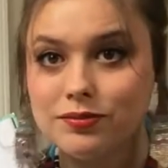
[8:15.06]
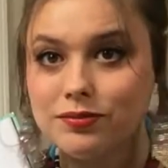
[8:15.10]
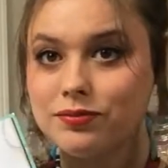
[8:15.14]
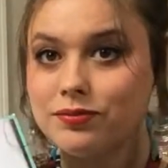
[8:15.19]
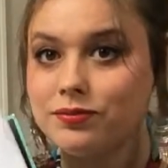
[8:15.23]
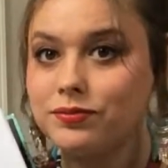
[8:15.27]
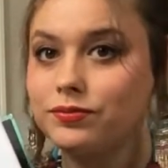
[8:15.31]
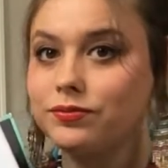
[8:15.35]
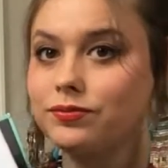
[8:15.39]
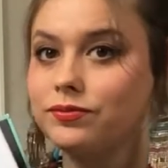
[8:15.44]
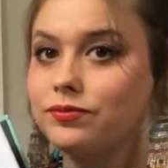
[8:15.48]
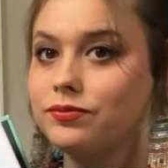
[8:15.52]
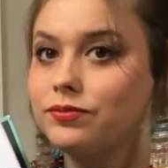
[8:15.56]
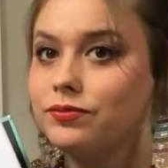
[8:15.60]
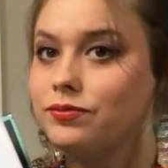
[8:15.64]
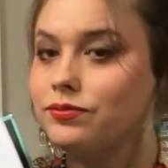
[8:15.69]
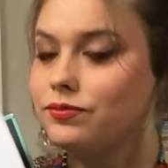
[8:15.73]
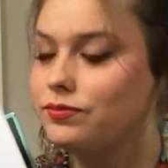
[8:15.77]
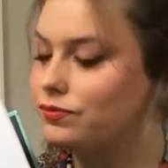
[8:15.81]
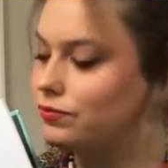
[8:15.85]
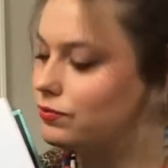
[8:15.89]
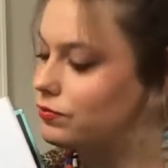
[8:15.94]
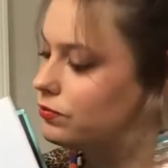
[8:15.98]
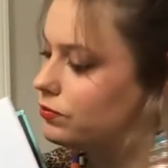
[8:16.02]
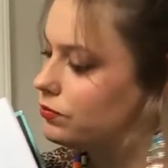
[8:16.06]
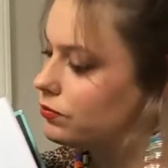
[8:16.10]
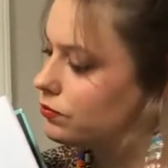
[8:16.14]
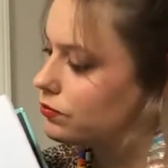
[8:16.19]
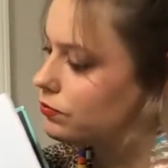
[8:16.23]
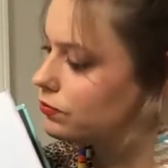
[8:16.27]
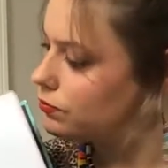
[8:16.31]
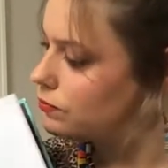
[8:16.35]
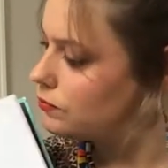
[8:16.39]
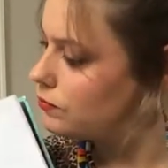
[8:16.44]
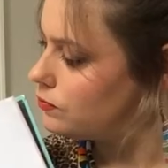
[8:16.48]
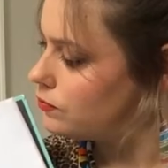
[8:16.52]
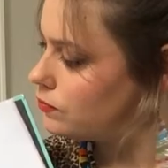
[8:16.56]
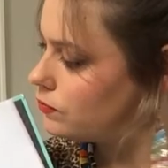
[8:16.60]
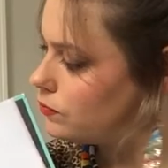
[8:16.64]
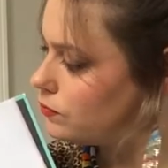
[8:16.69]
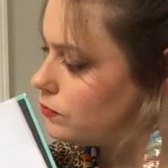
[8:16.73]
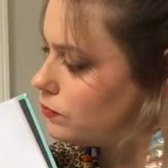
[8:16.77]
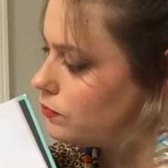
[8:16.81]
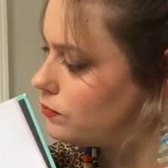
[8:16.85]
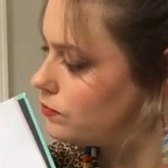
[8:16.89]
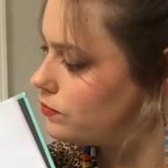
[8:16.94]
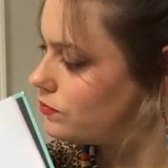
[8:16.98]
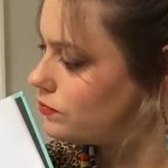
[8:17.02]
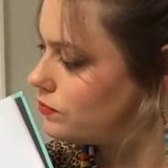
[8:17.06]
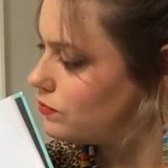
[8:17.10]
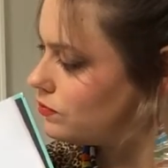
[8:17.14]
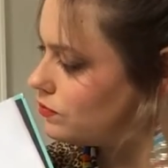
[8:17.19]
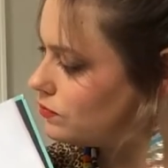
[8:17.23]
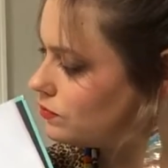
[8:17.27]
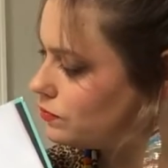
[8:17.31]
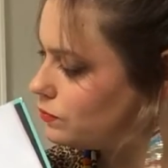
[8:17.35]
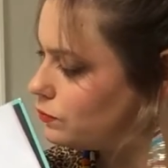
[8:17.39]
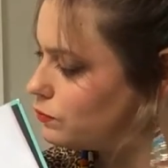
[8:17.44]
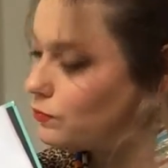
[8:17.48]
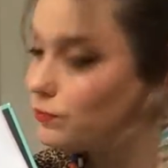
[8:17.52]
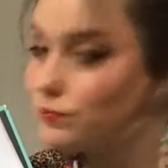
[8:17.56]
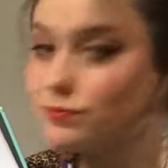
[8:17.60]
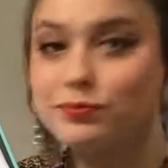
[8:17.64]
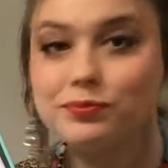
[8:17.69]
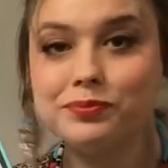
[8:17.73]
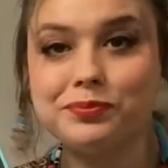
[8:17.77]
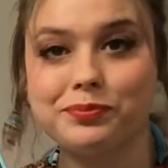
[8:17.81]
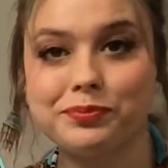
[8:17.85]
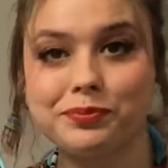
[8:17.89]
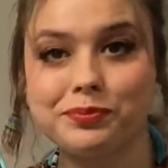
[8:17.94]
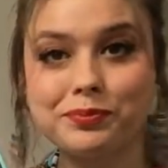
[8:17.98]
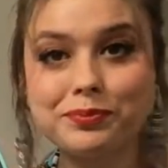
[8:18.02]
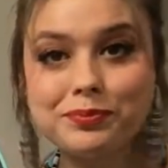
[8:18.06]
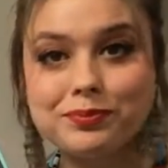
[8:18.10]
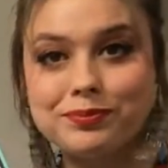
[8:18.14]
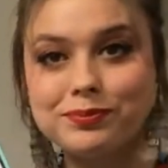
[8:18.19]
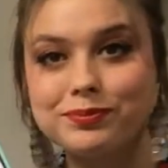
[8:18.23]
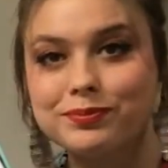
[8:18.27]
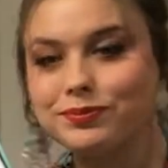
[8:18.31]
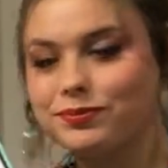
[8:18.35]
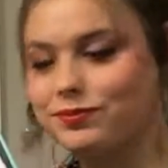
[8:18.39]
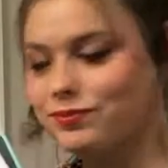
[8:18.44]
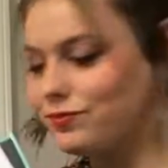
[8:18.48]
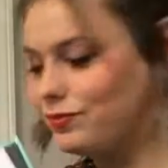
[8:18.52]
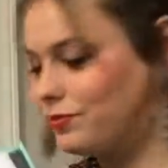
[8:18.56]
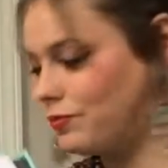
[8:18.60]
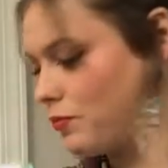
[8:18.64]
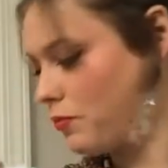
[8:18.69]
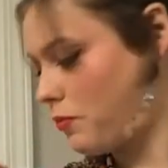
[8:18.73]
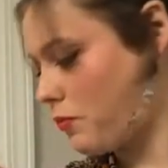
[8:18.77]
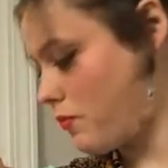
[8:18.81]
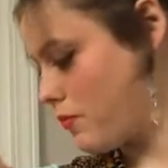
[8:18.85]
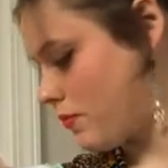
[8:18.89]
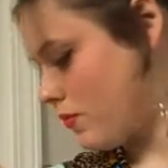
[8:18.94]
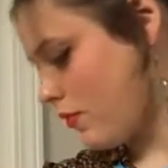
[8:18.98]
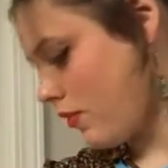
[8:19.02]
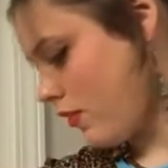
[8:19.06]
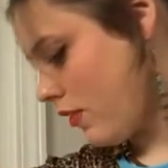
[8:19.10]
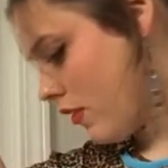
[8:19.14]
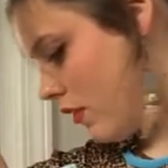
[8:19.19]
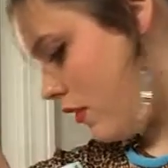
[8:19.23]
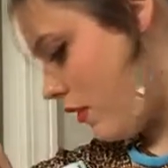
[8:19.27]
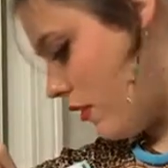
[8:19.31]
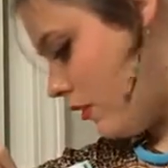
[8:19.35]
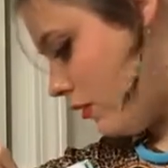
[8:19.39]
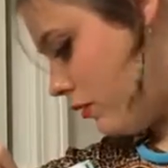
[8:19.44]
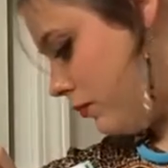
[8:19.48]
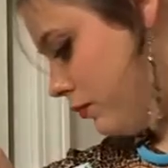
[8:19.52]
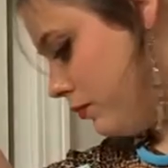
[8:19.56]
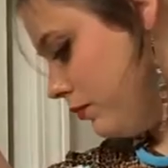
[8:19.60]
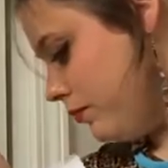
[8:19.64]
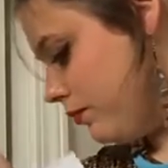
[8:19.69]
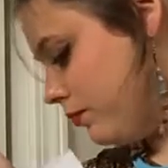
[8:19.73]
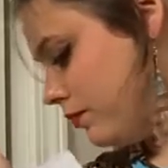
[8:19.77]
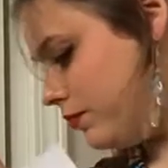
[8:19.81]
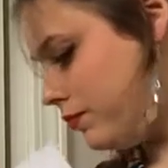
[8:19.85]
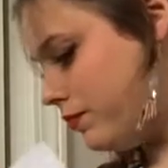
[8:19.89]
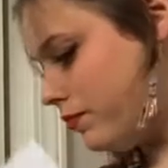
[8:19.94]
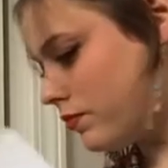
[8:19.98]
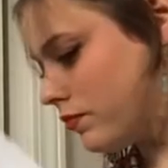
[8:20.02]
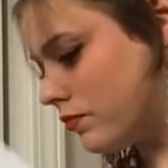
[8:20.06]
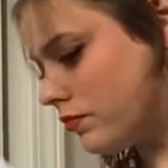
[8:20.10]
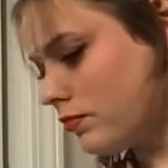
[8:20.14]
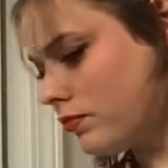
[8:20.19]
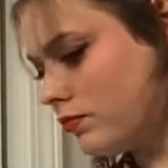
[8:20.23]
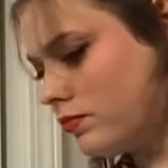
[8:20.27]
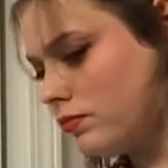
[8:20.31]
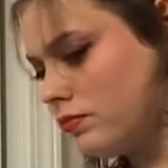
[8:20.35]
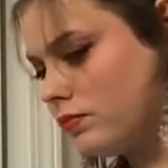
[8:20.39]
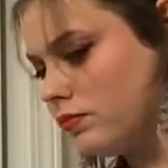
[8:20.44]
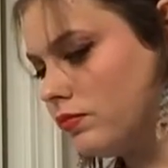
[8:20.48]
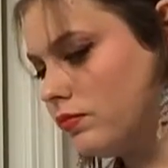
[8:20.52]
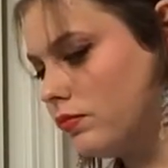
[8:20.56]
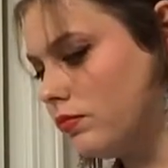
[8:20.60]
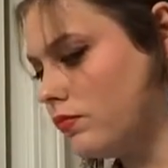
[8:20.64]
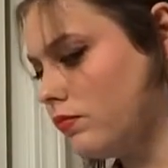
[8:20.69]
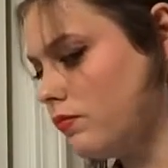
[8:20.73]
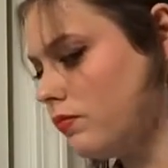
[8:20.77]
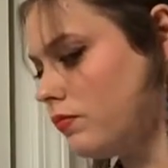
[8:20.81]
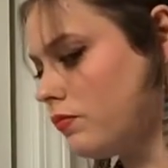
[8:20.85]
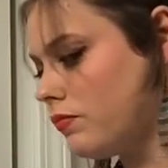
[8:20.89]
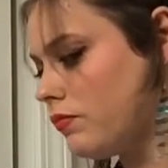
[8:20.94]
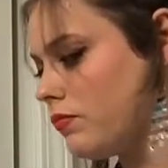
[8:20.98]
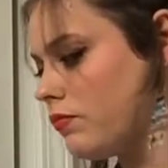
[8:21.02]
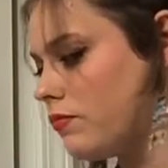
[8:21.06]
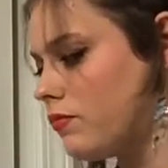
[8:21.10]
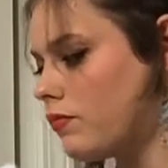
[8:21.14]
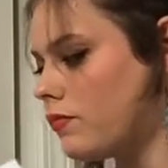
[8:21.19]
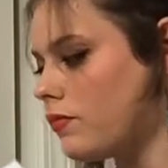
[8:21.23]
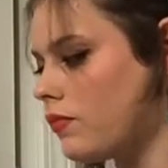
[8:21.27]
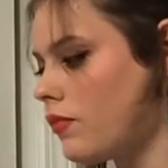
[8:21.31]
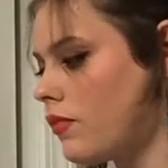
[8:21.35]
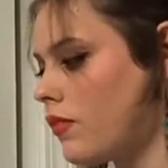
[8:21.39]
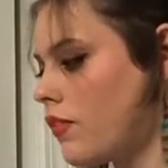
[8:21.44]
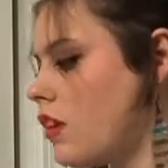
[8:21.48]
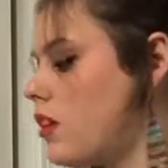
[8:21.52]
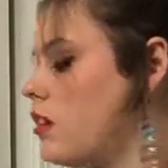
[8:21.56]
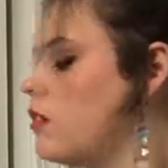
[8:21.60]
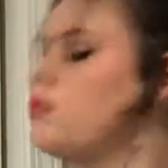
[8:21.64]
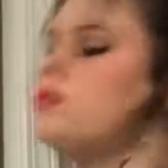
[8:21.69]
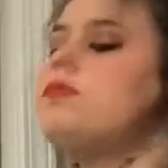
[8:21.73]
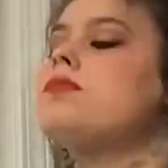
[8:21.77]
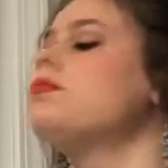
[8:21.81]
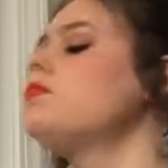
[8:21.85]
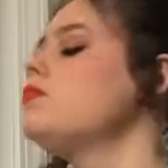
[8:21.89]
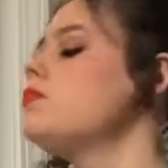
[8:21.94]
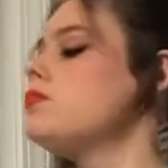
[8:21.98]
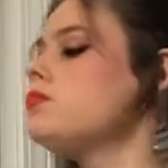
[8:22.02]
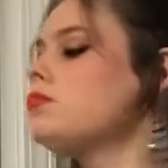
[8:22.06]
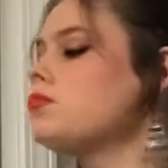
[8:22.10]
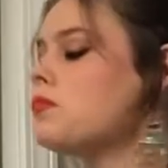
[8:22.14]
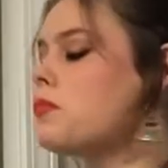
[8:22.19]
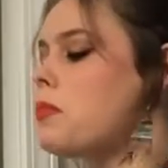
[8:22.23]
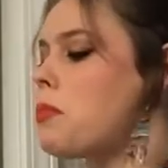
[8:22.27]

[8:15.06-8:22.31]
(no one is talking)